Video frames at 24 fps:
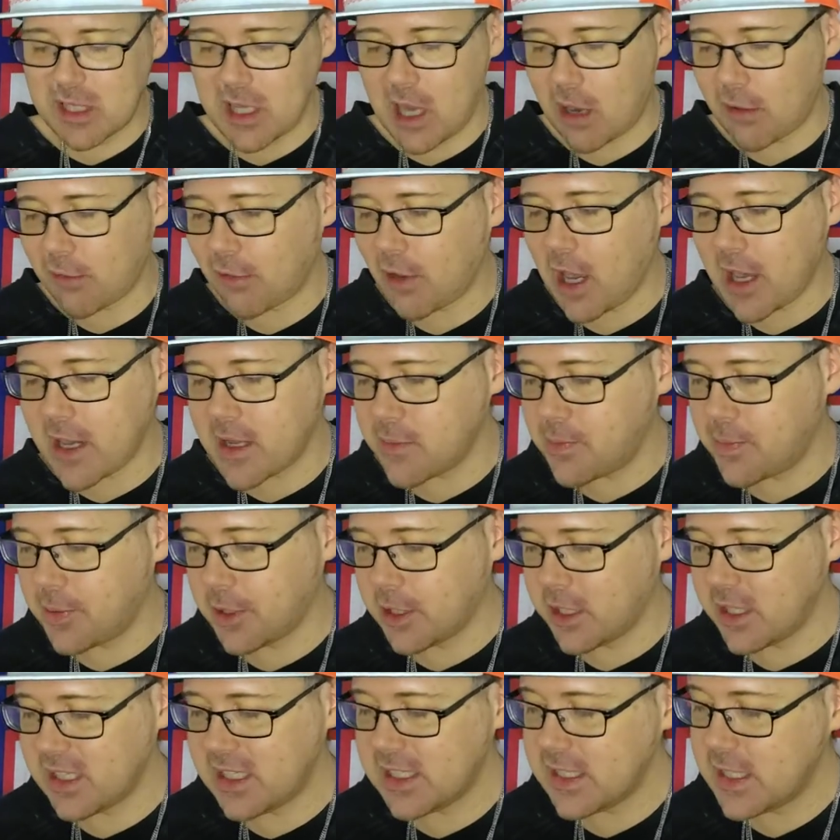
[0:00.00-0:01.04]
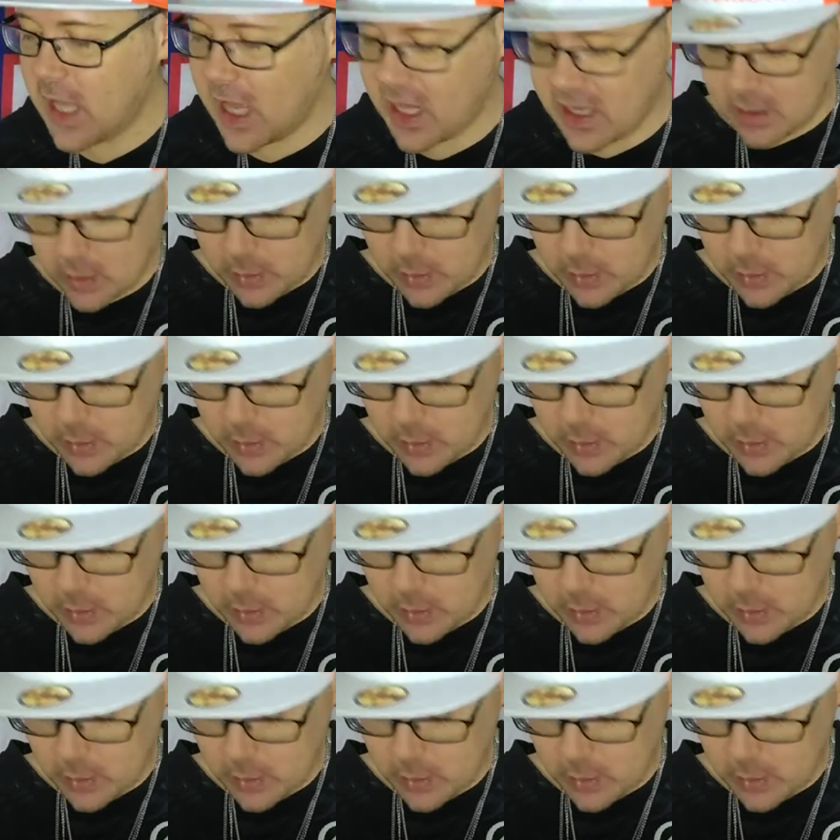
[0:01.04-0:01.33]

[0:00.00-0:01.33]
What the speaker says: alright, but it's not